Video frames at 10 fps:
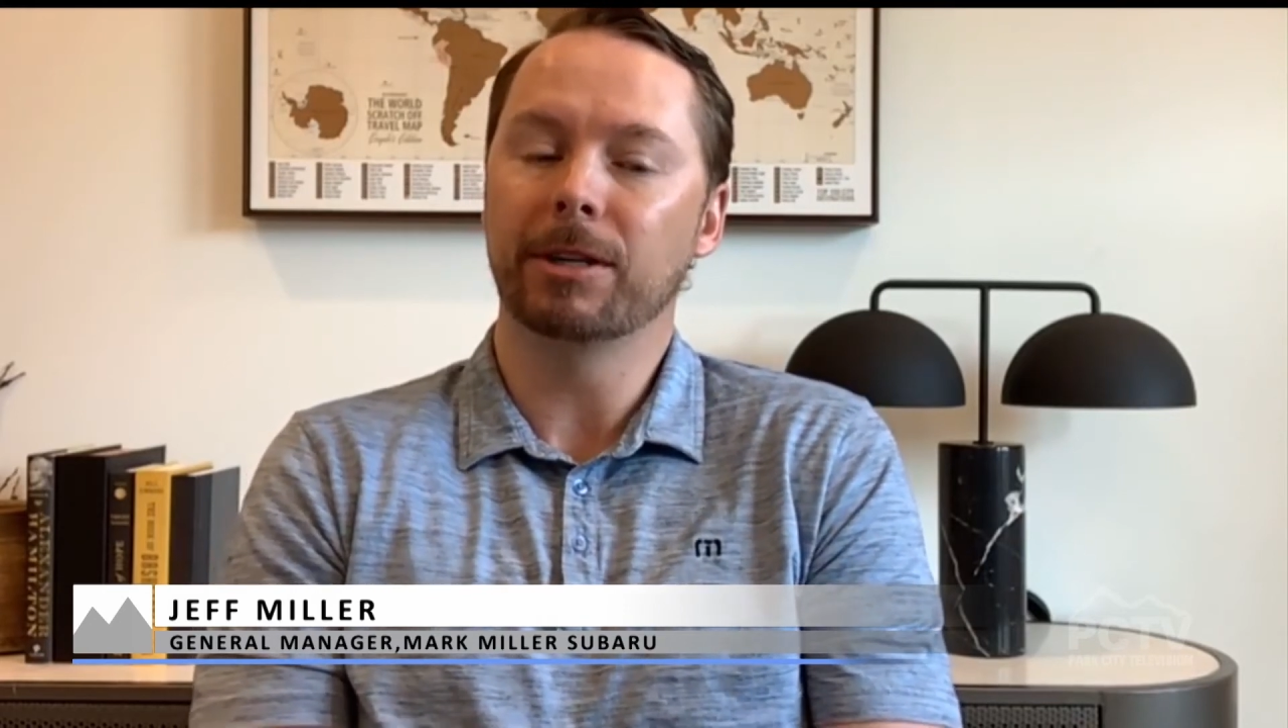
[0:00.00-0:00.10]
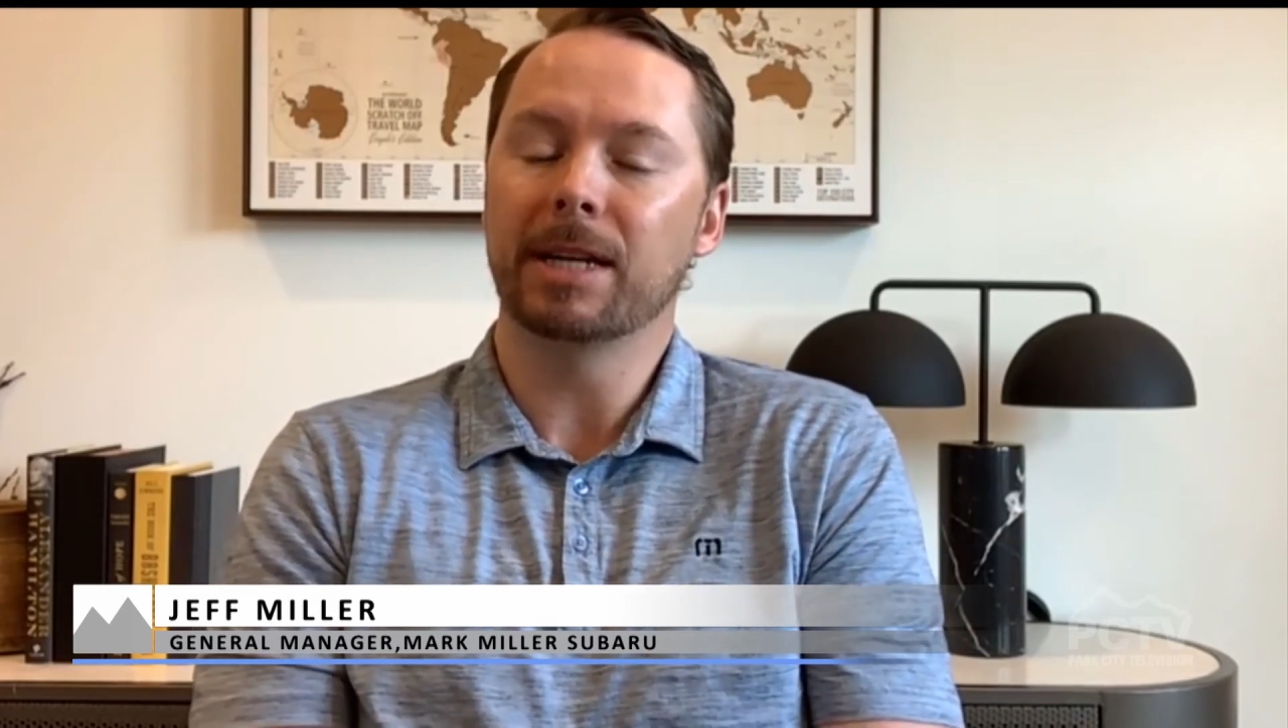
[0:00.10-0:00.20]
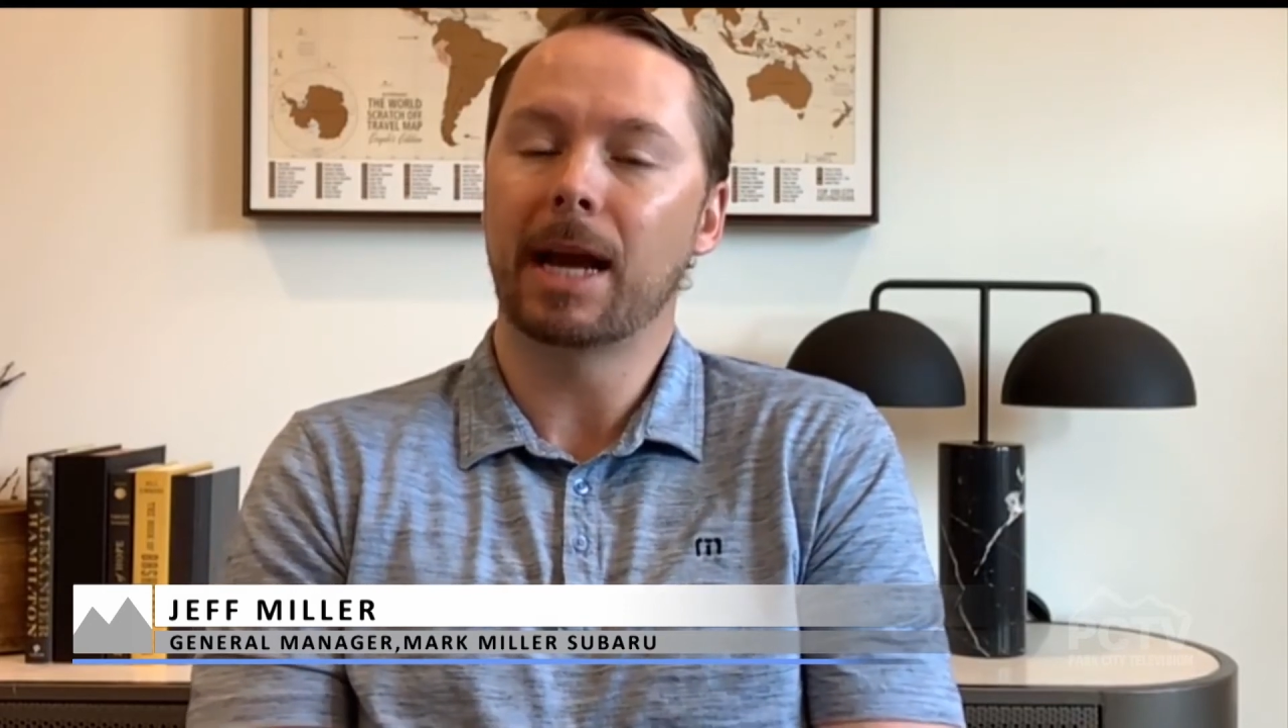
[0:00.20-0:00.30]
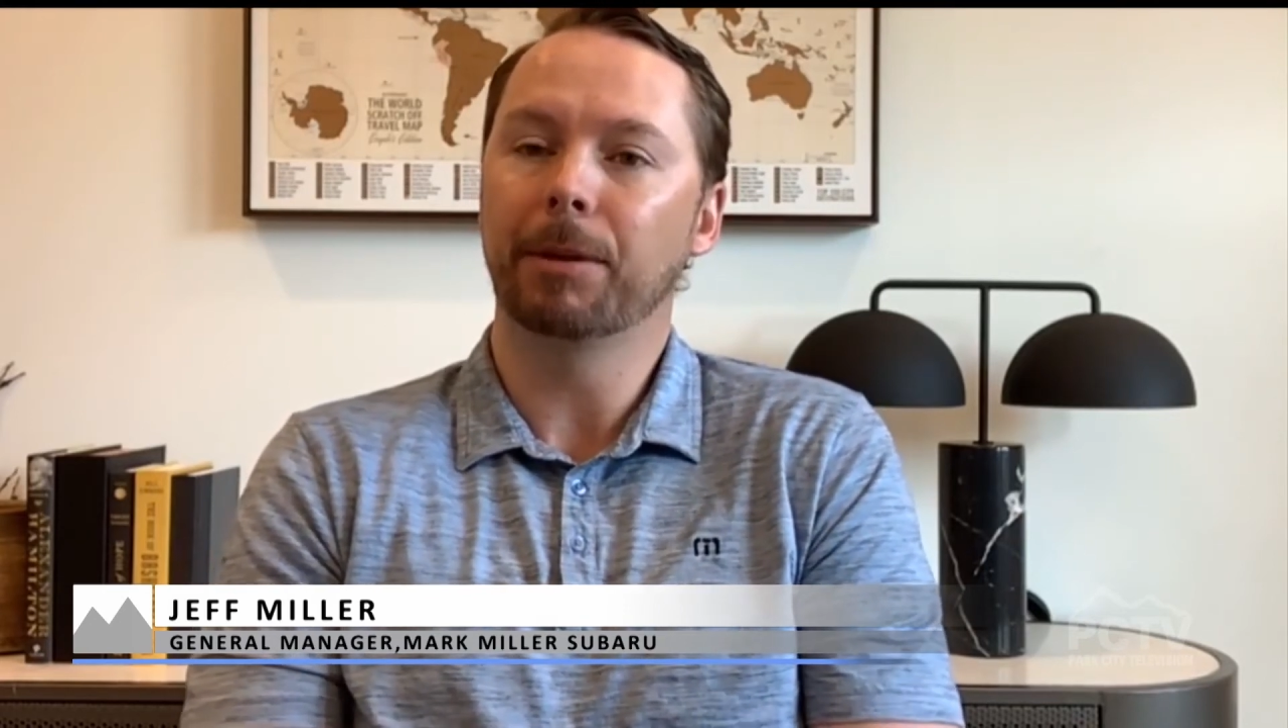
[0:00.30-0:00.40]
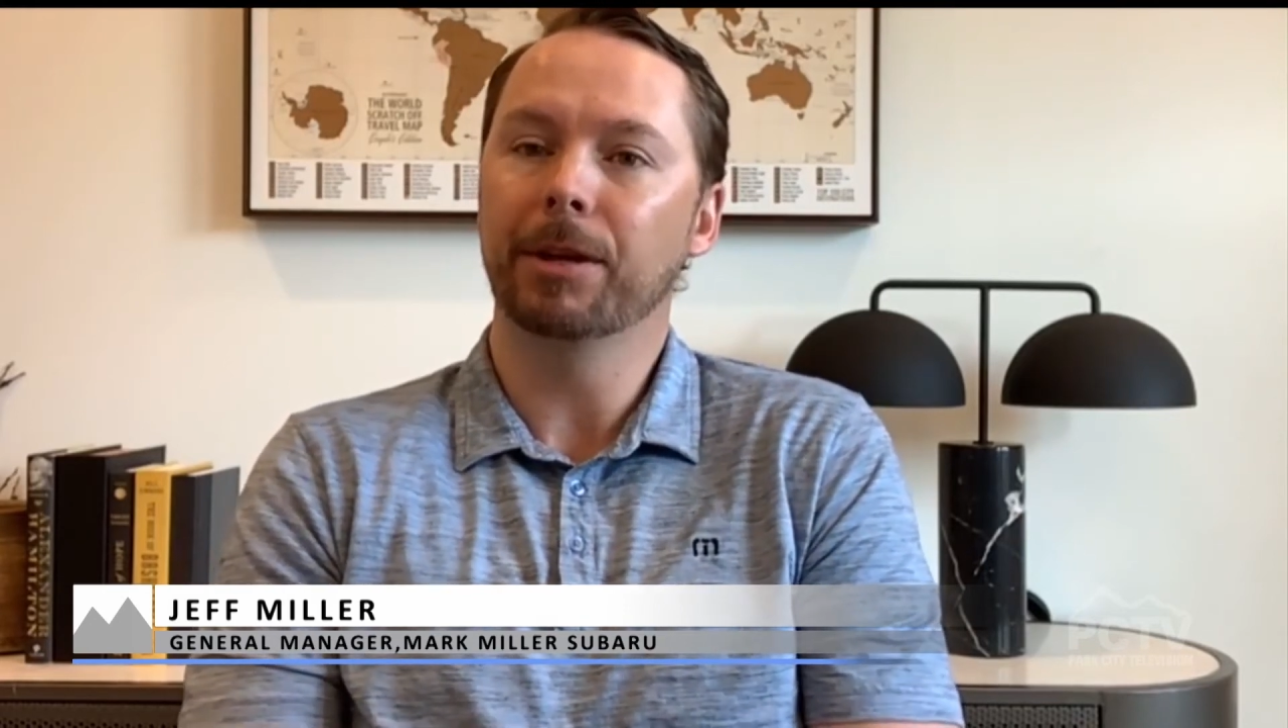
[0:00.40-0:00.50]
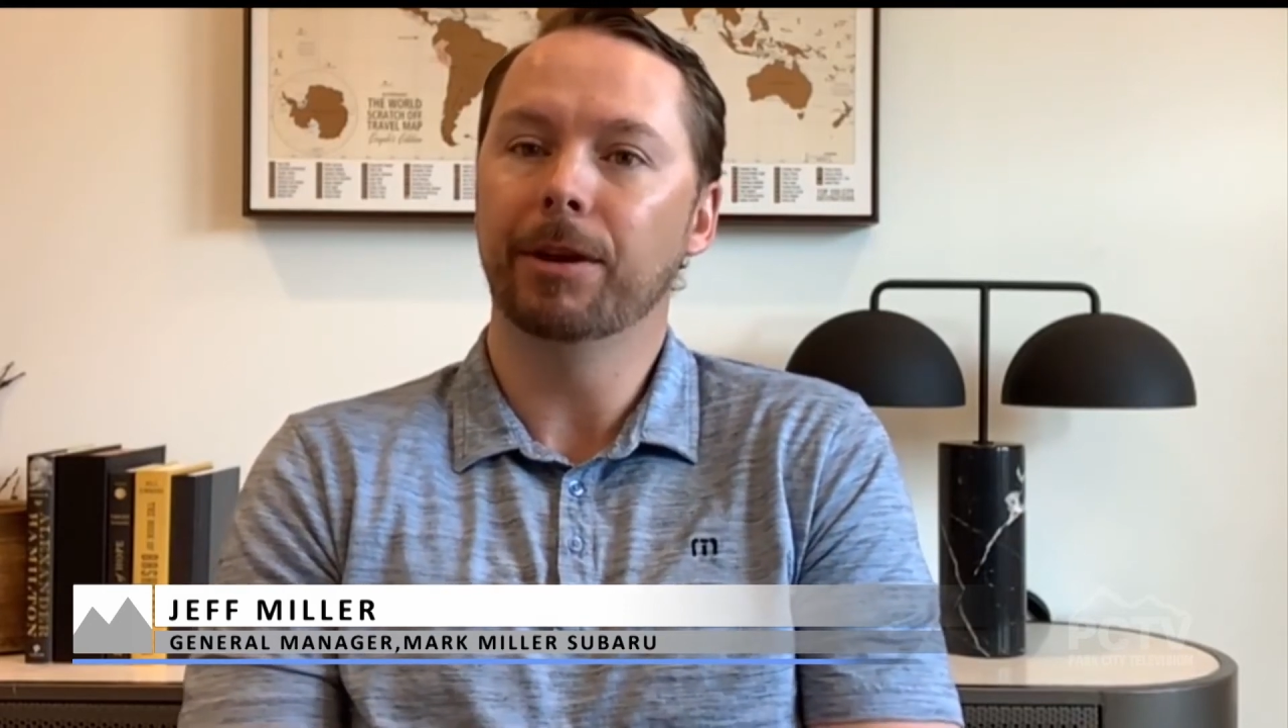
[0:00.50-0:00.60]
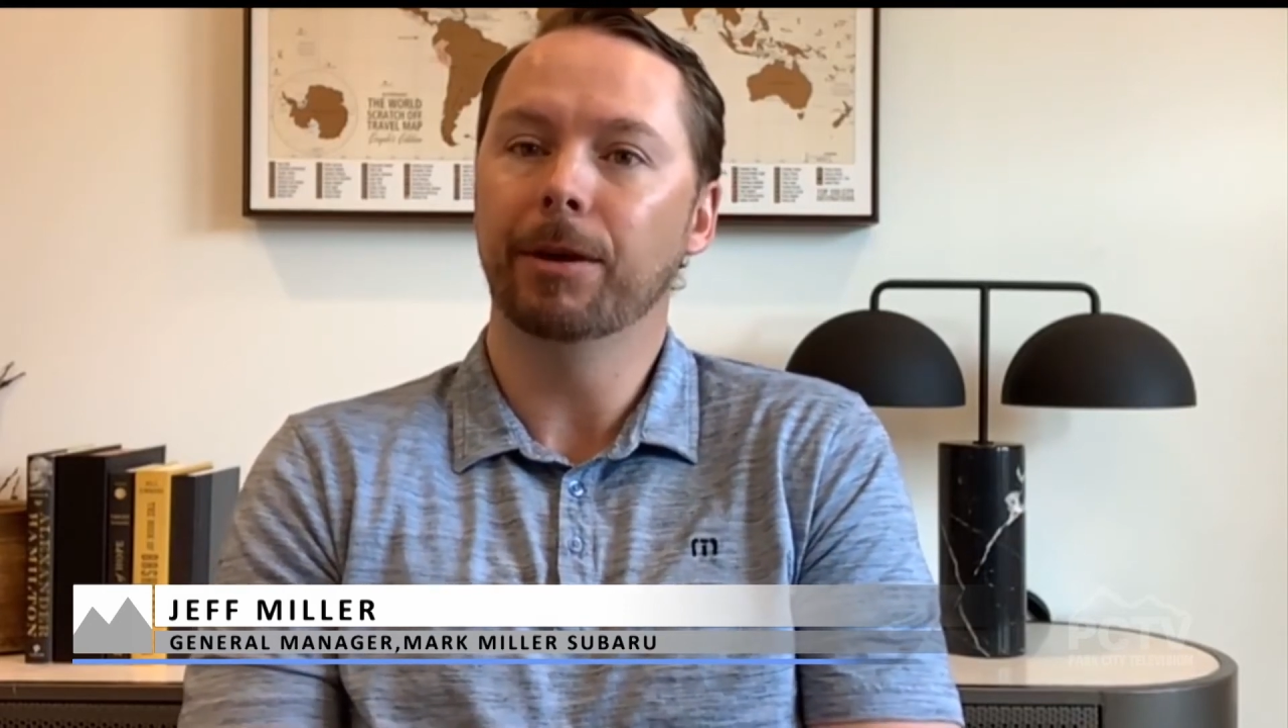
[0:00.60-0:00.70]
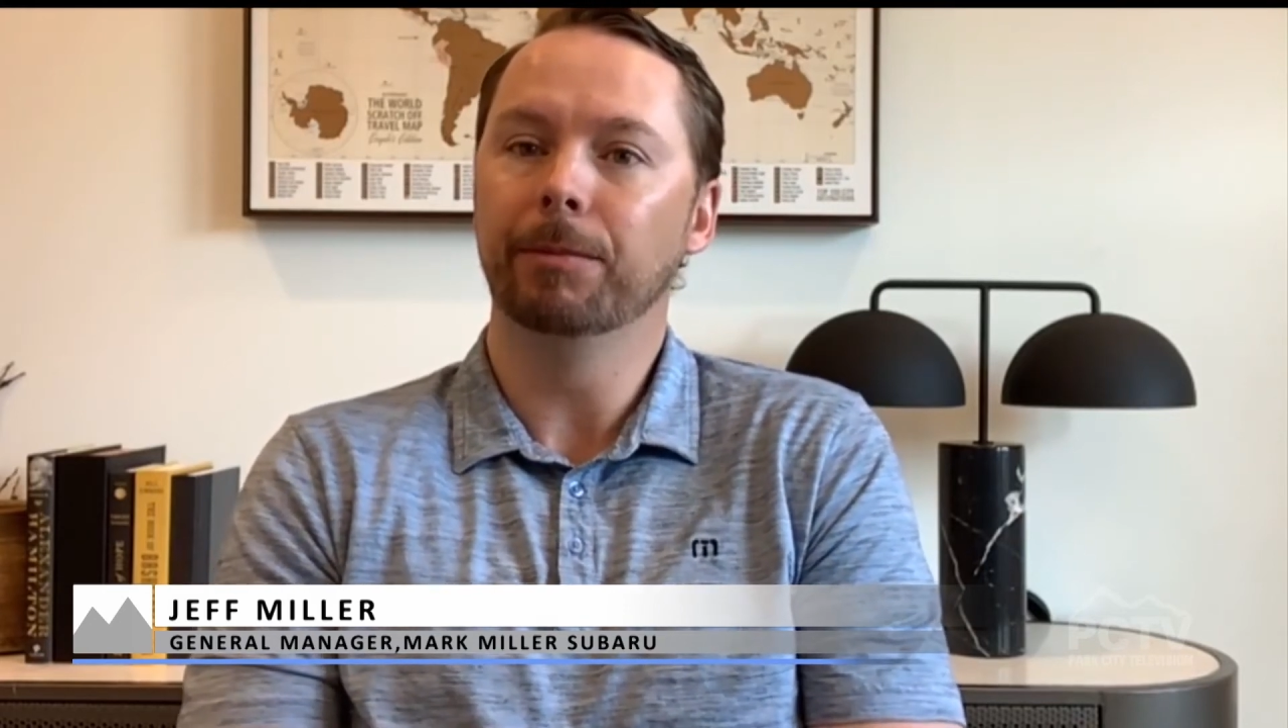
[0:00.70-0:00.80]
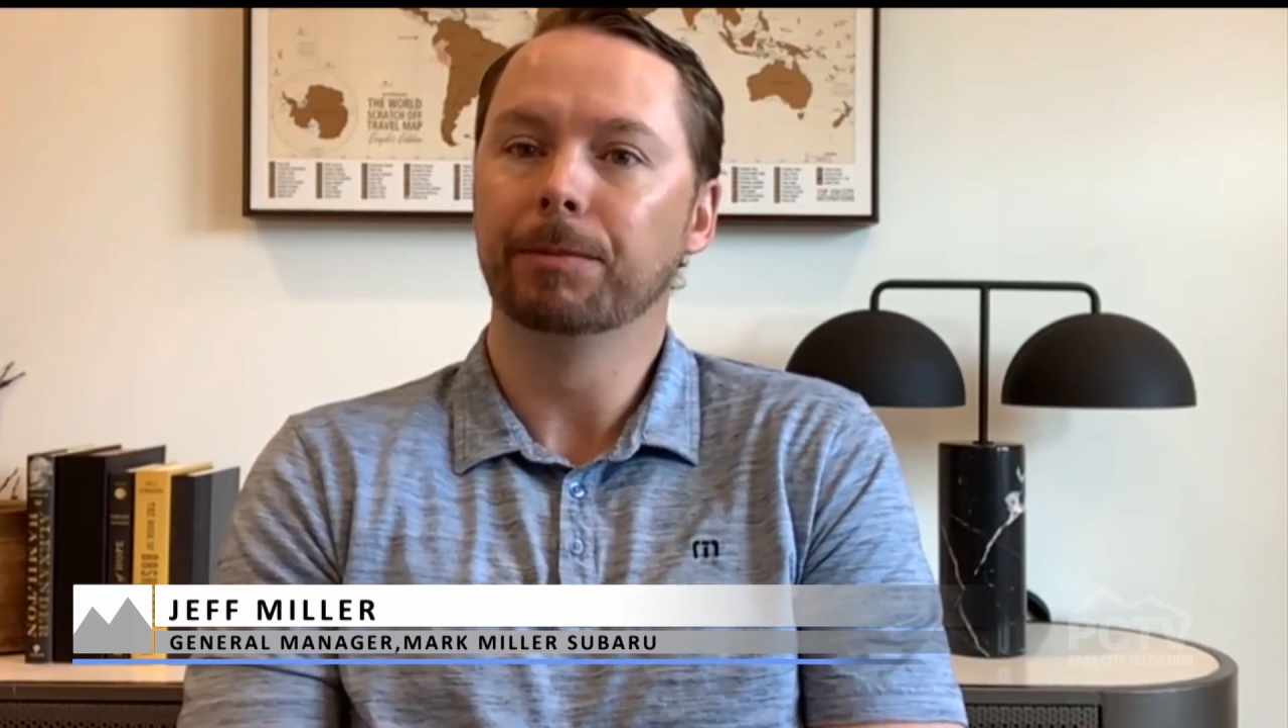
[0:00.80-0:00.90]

time can do.